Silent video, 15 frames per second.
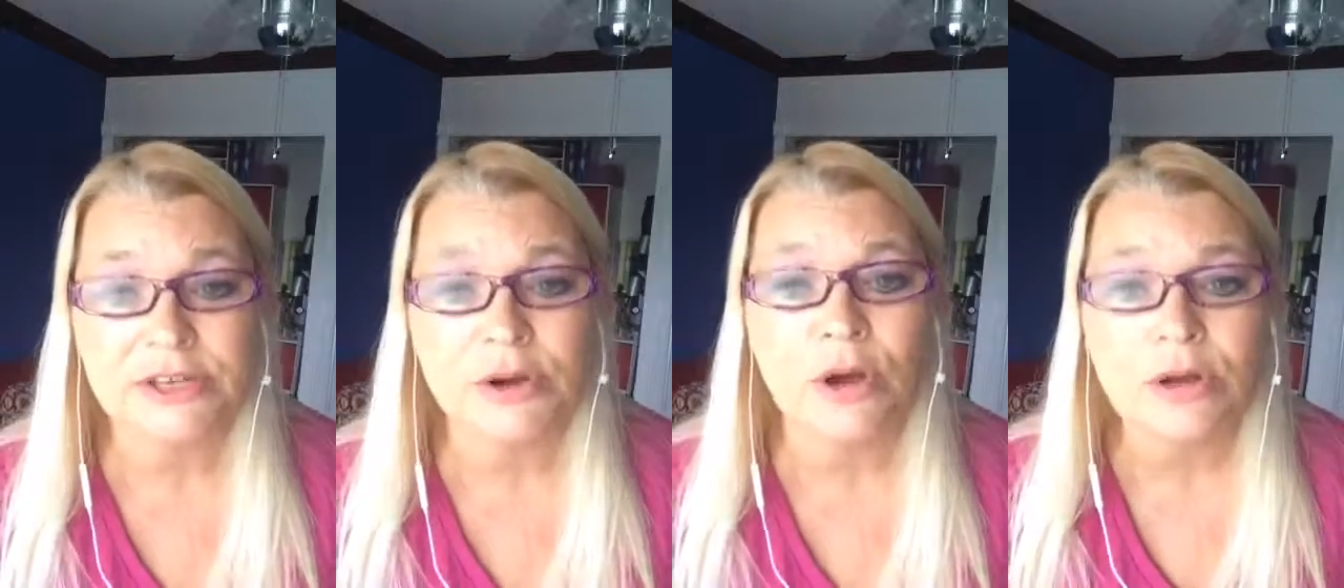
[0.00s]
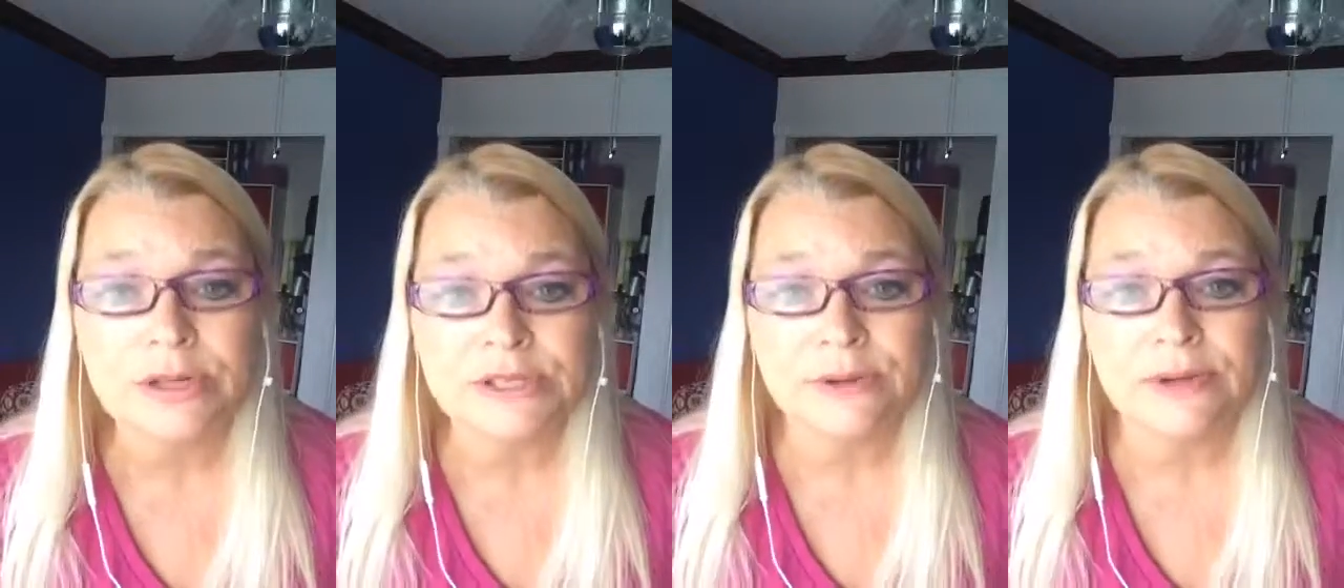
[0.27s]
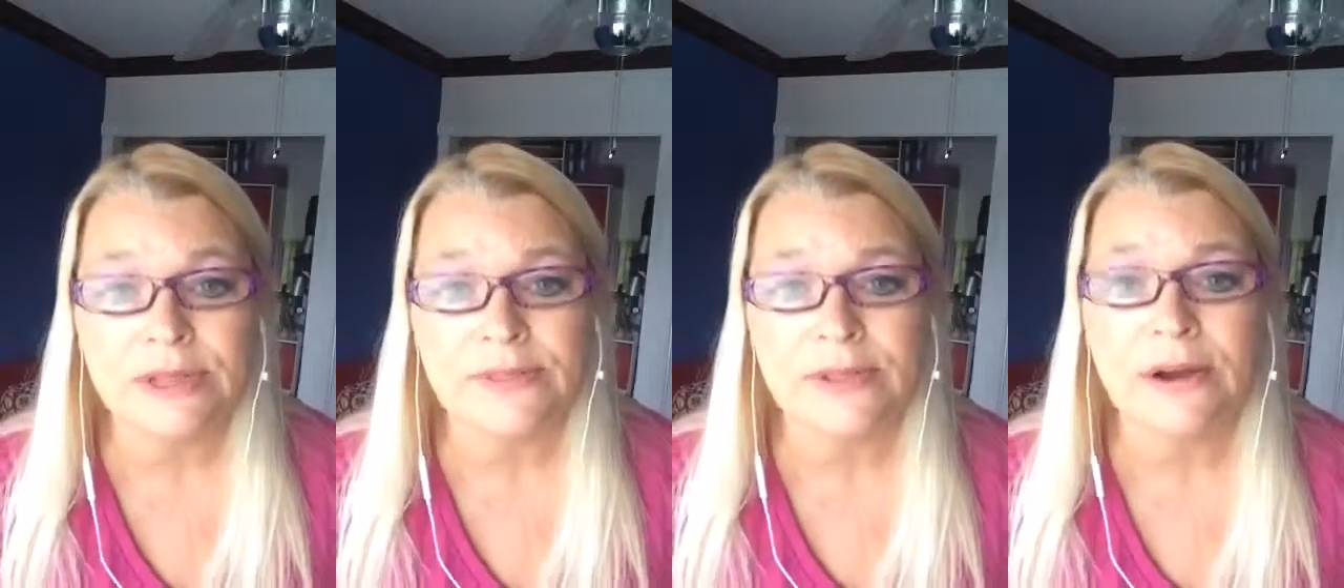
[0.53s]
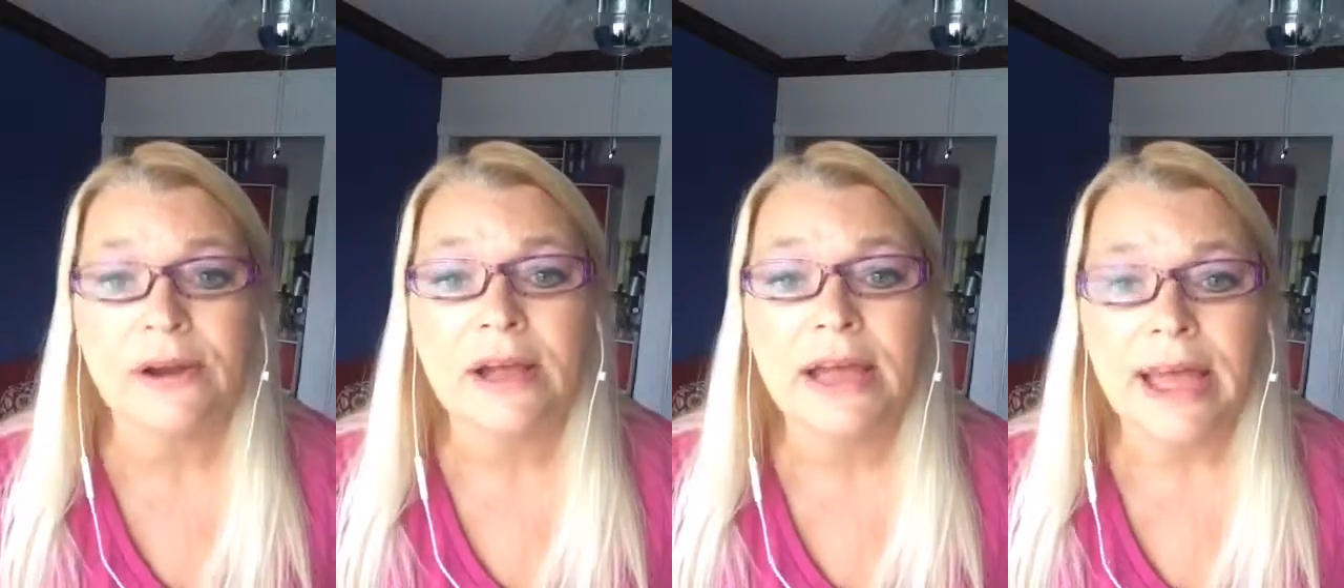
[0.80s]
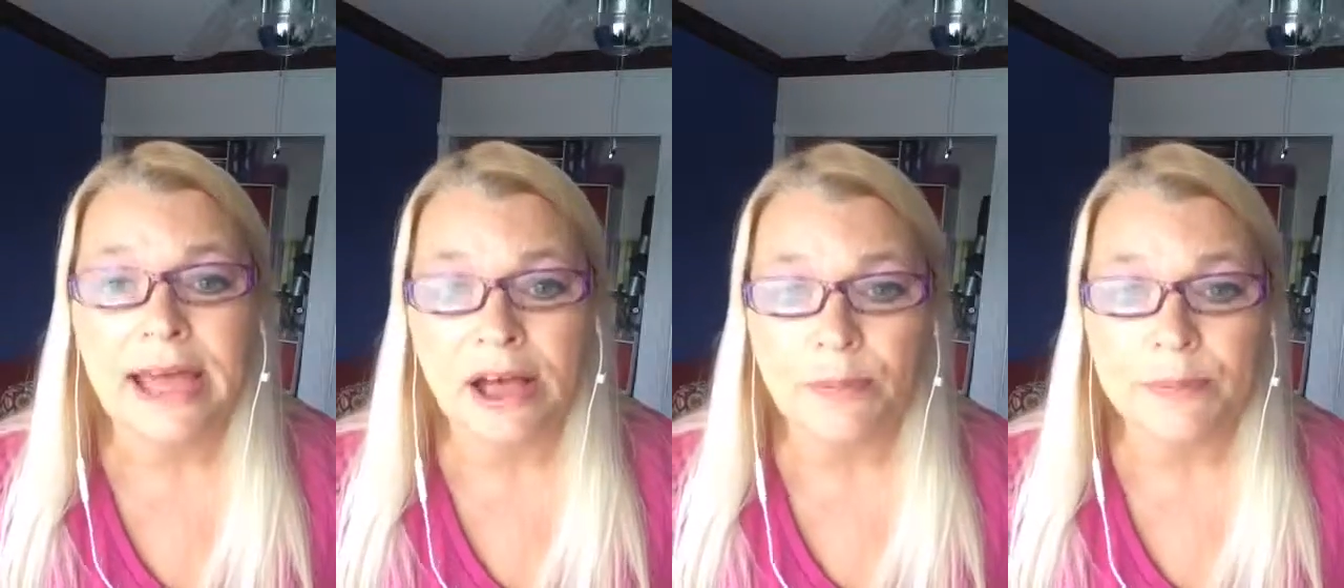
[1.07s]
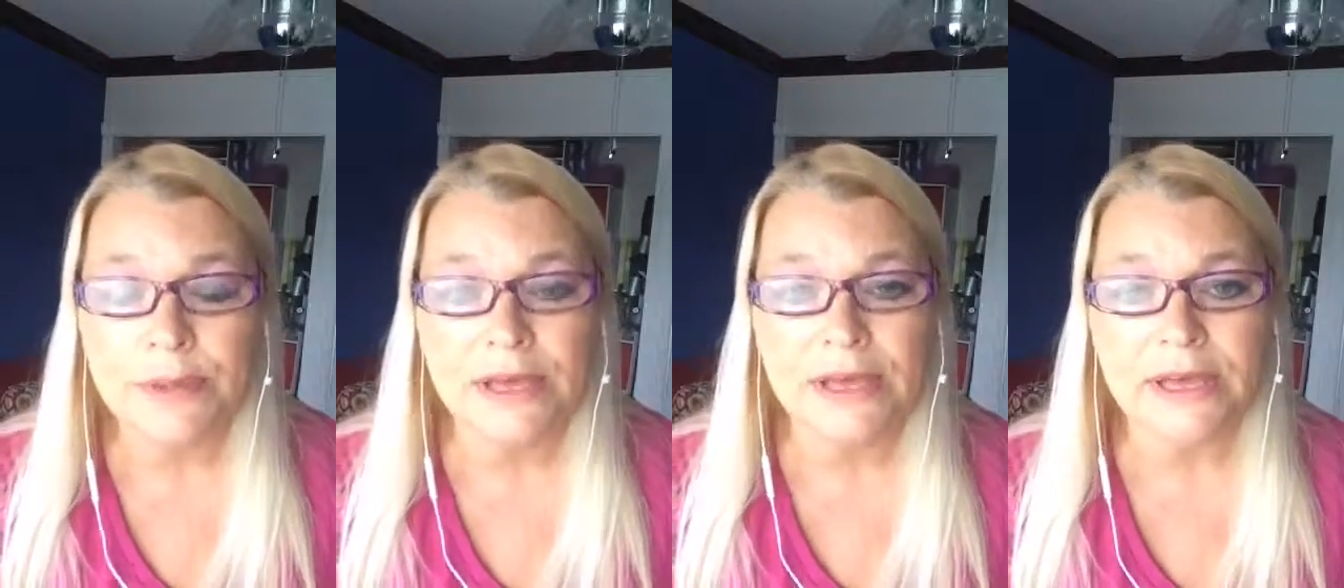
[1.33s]
are also in there
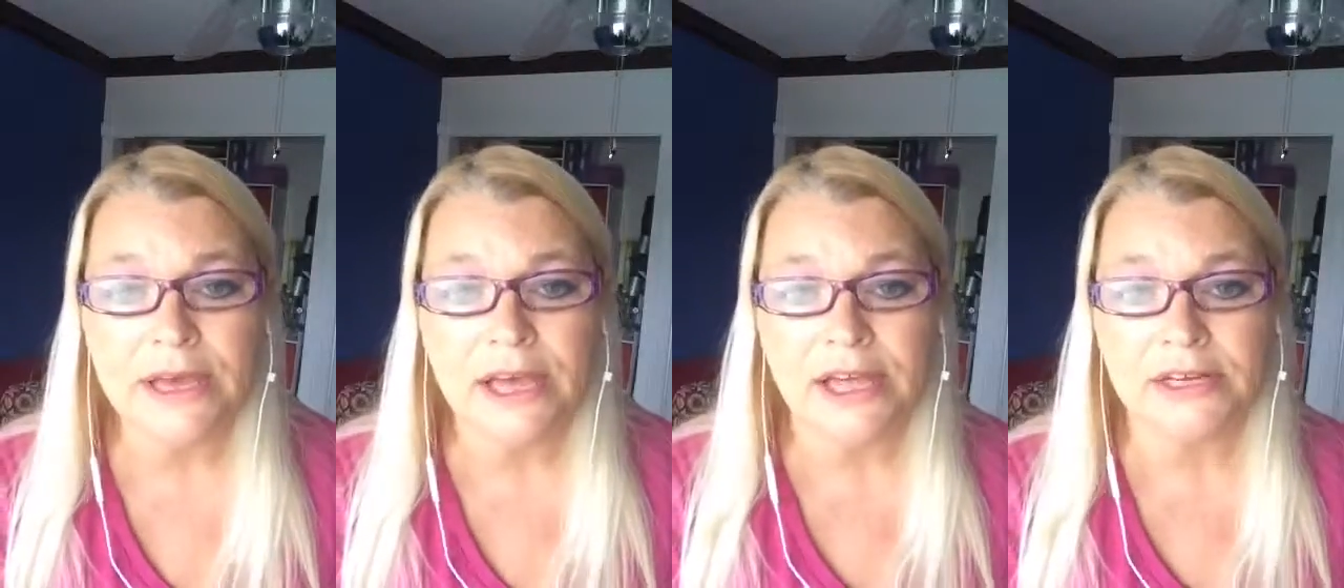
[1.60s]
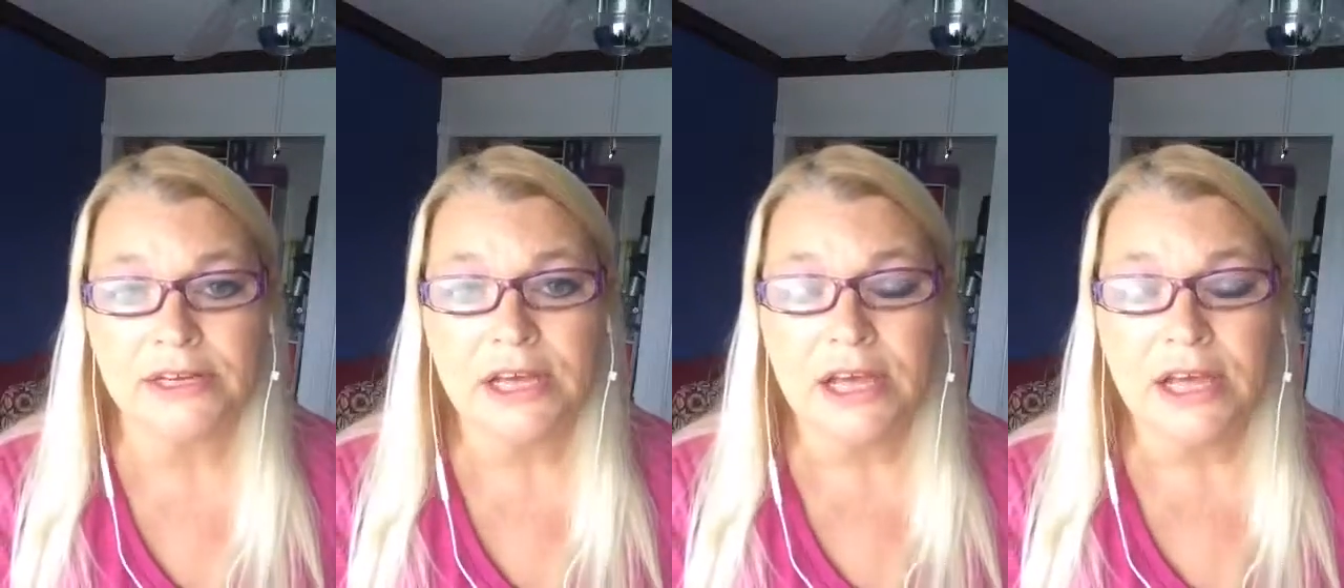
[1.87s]
helping and